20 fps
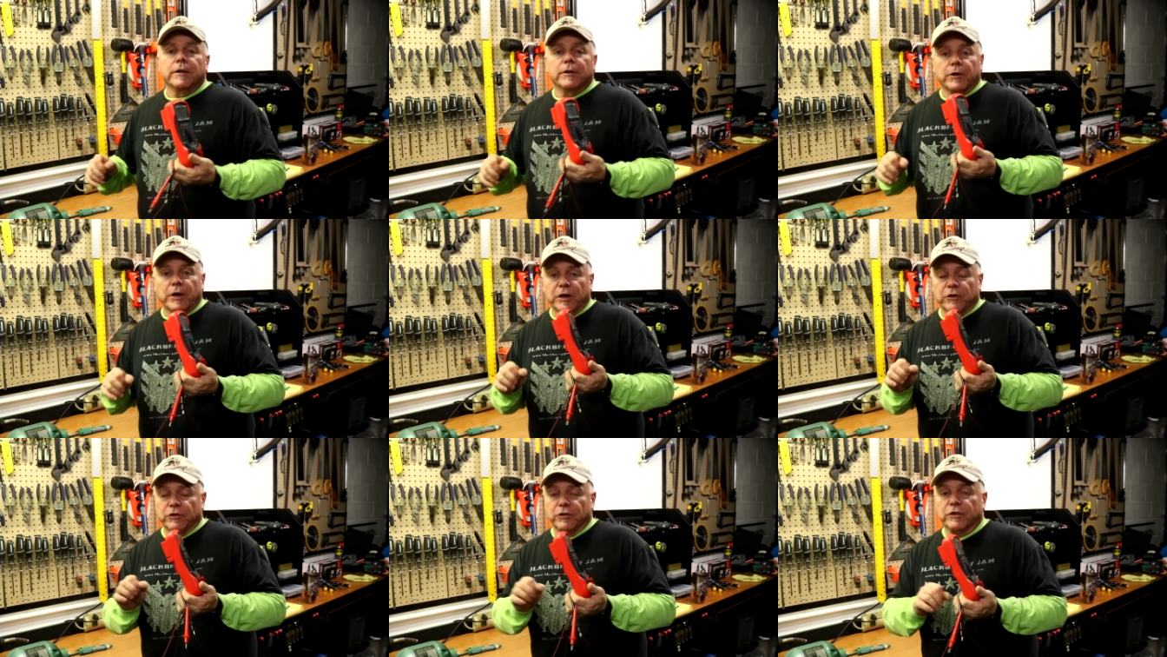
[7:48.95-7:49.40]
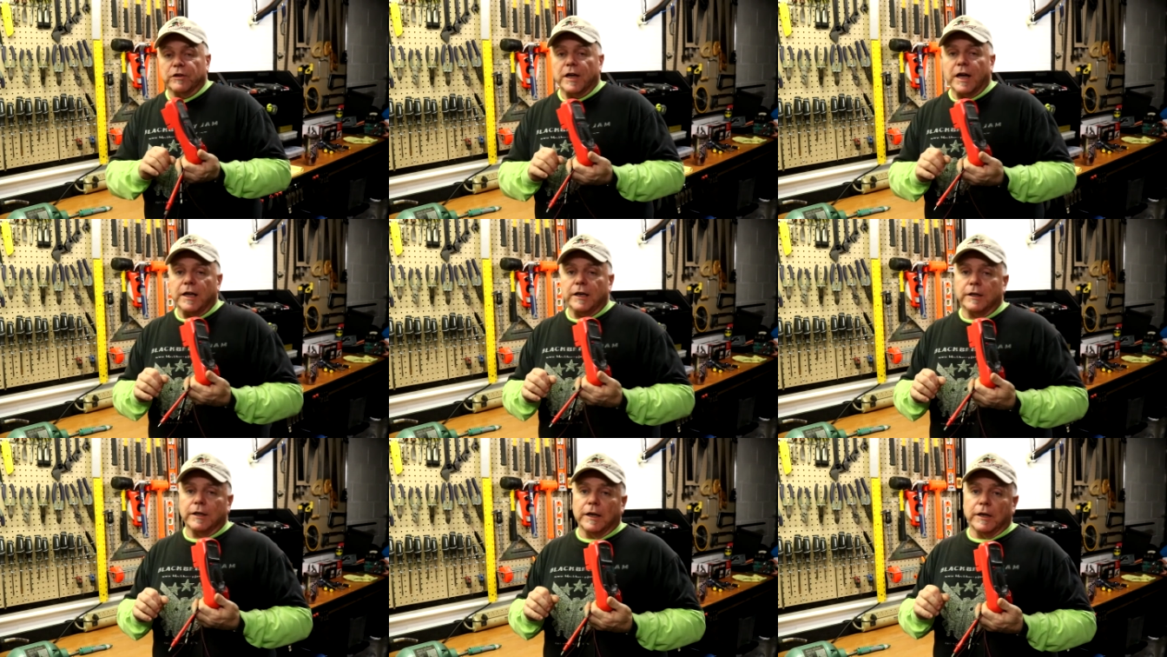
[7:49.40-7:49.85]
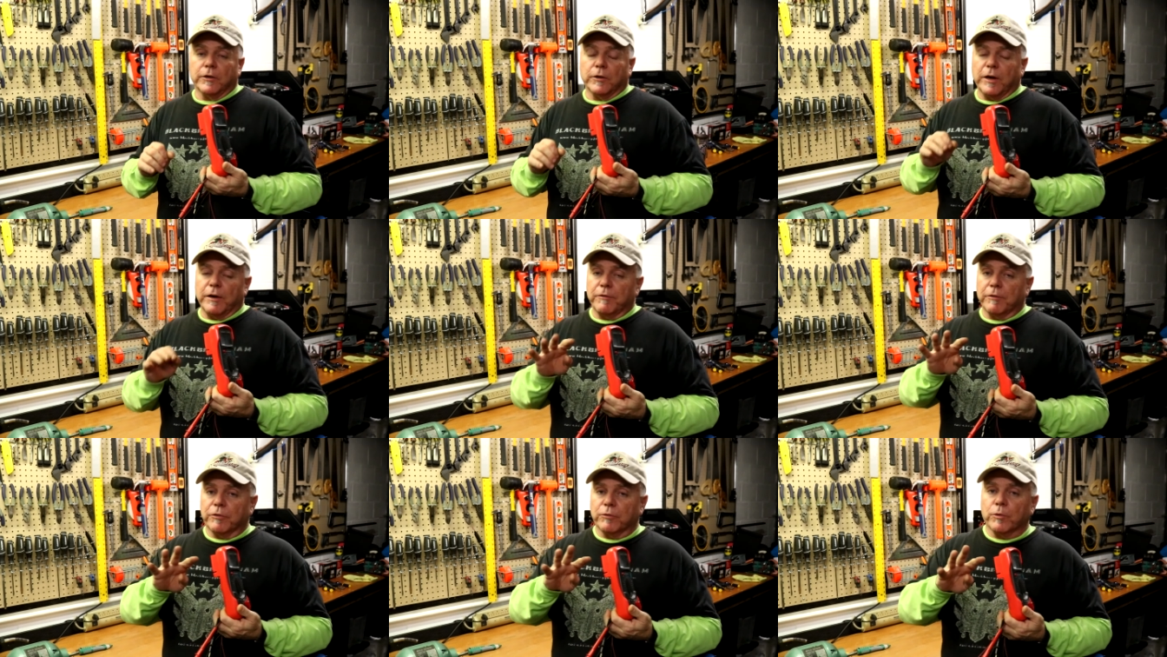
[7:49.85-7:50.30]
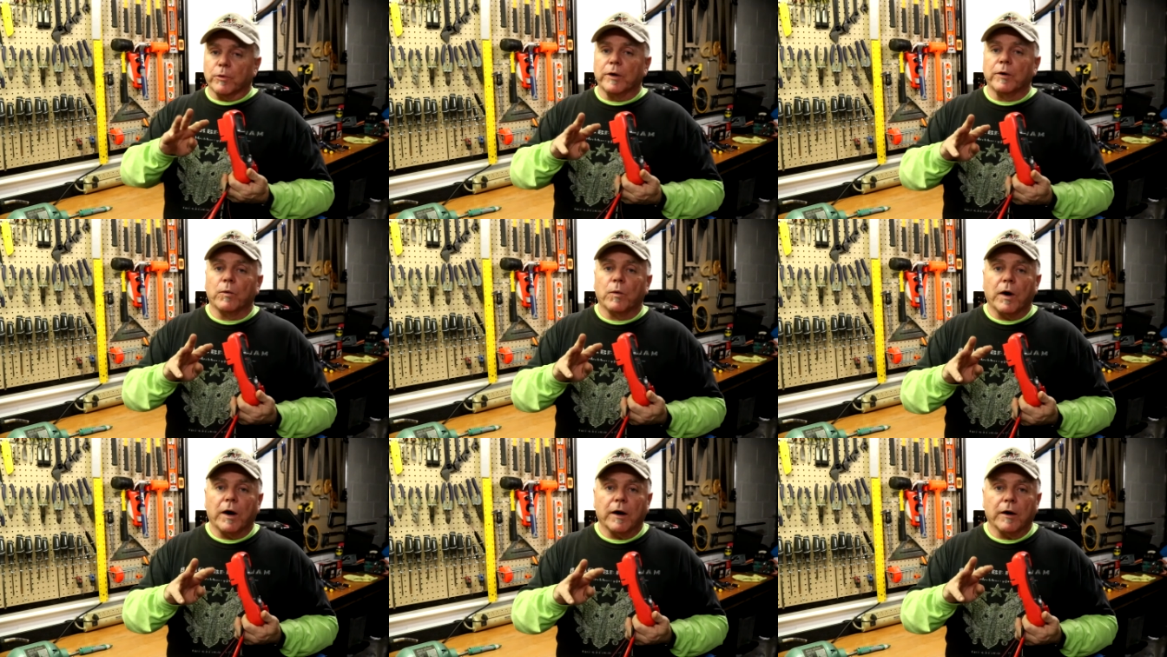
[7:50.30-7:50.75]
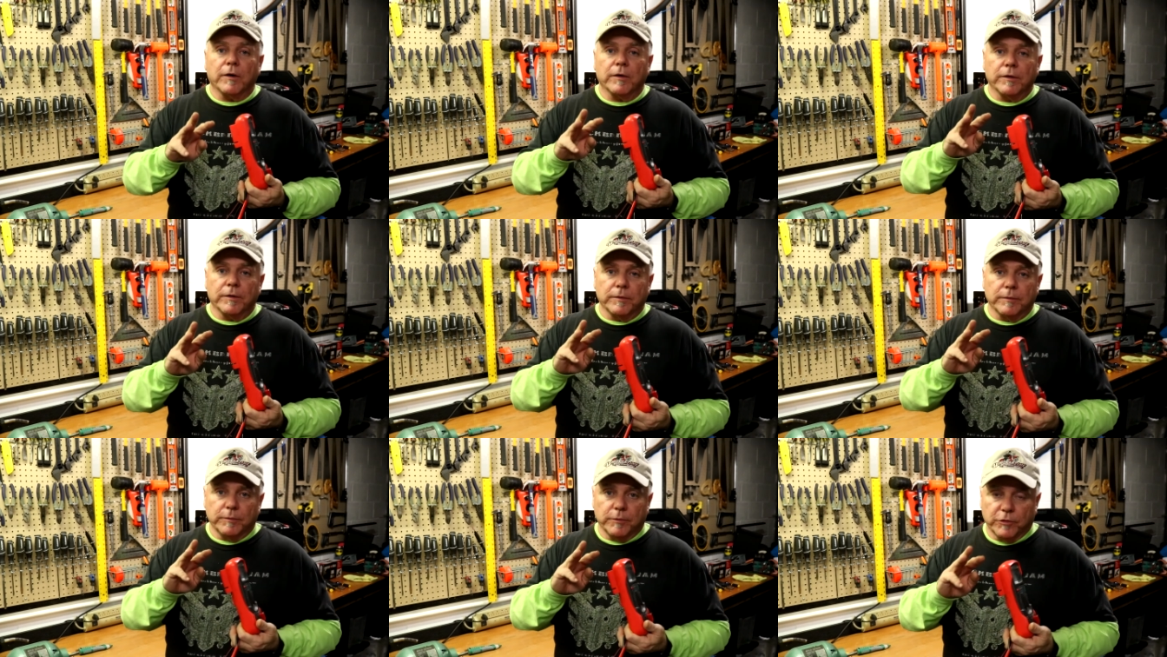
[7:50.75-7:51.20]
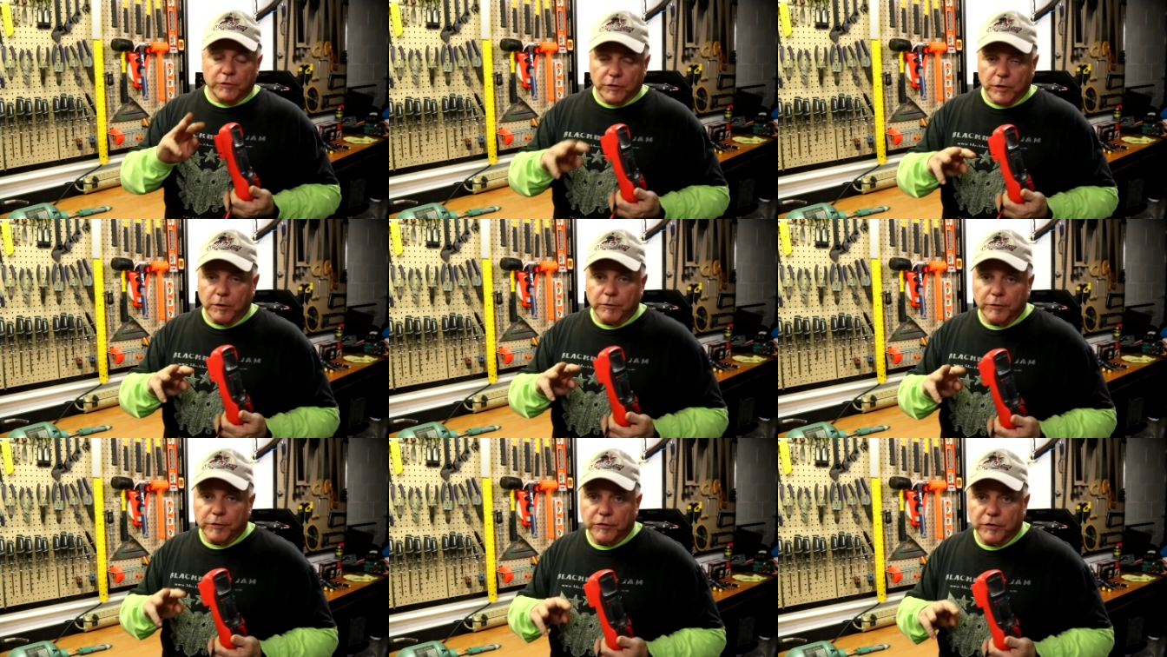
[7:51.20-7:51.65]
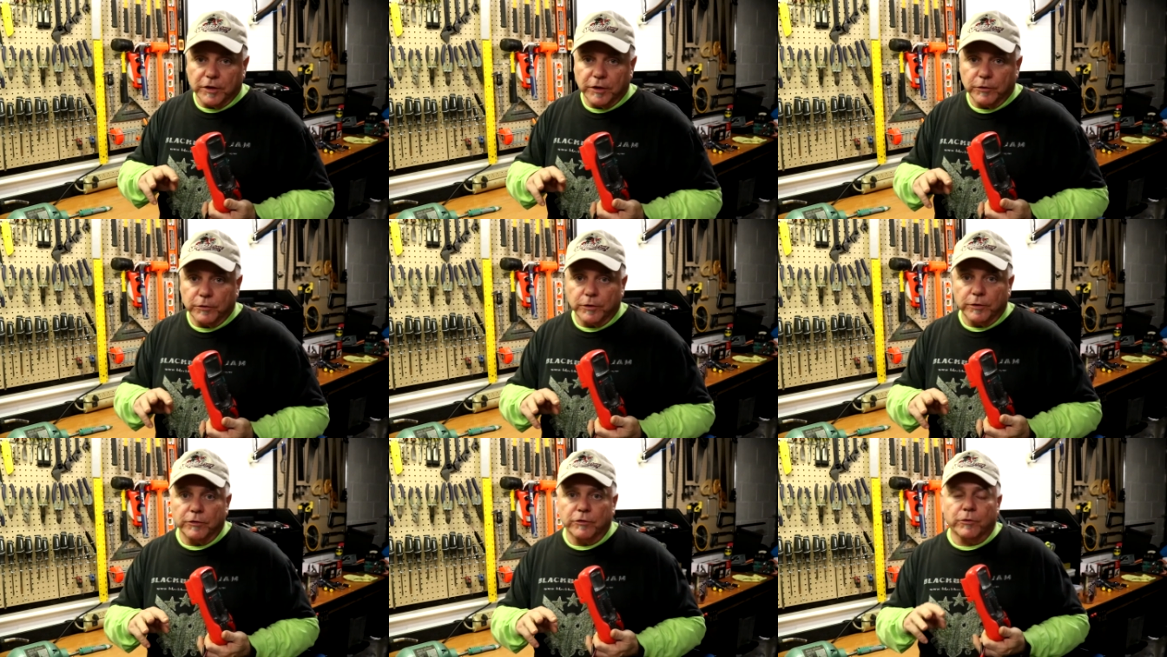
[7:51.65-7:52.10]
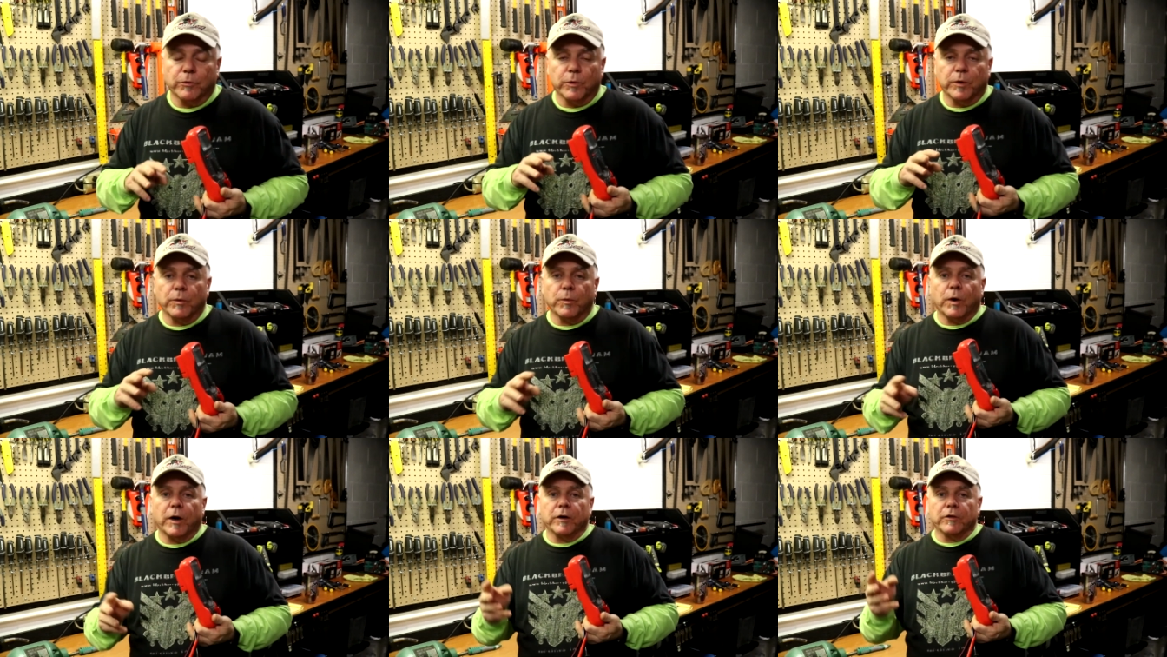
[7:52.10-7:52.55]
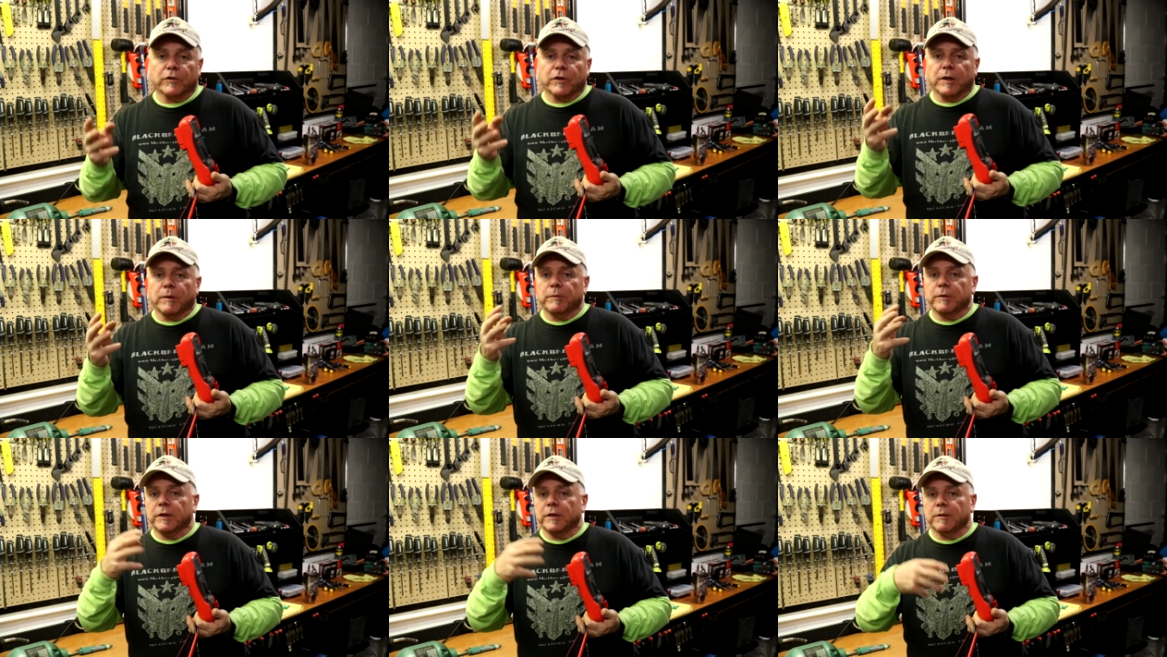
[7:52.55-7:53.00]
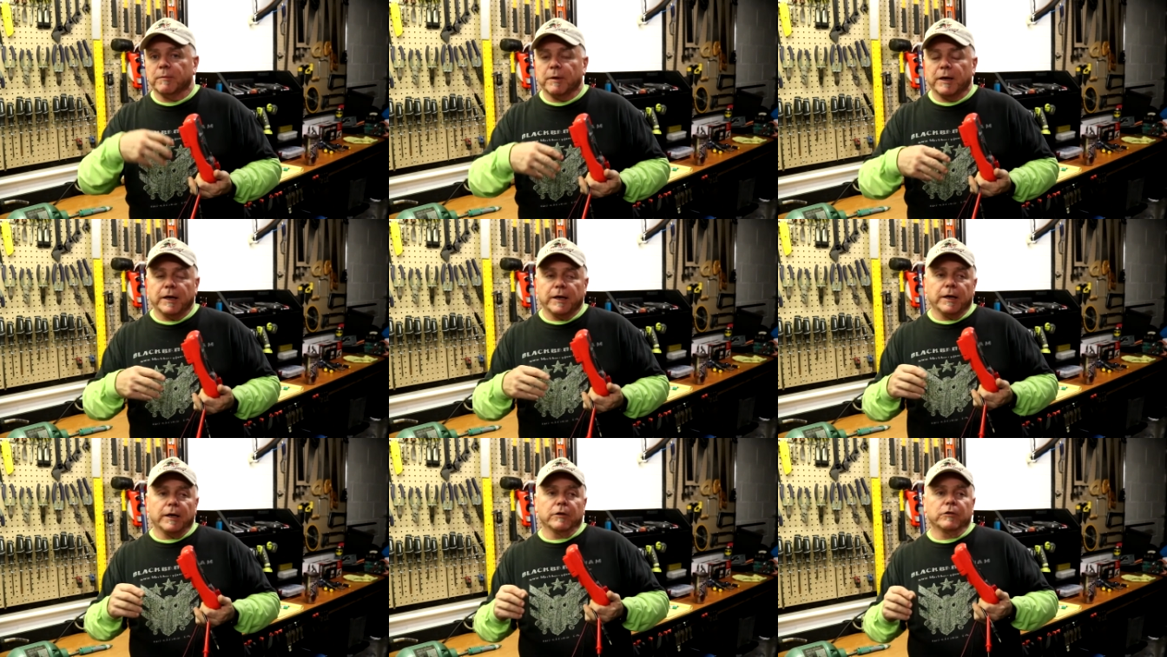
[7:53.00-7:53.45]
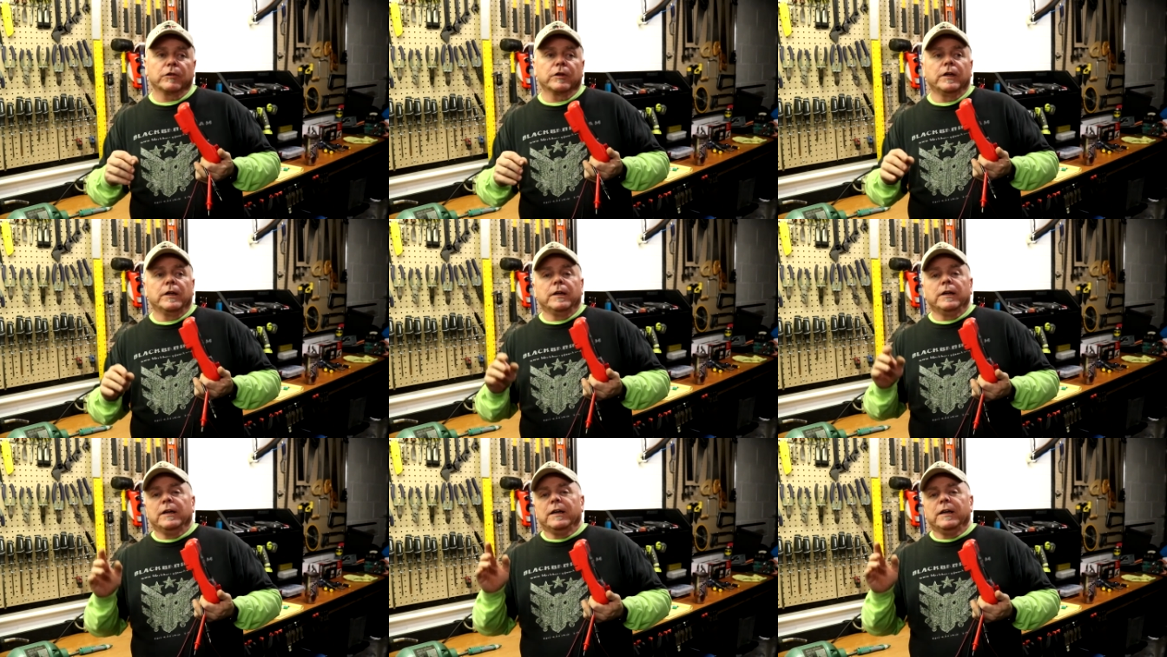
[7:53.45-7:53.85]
They're actually tied together. I have a 3-wire service entrance, 3 wires coming into my house.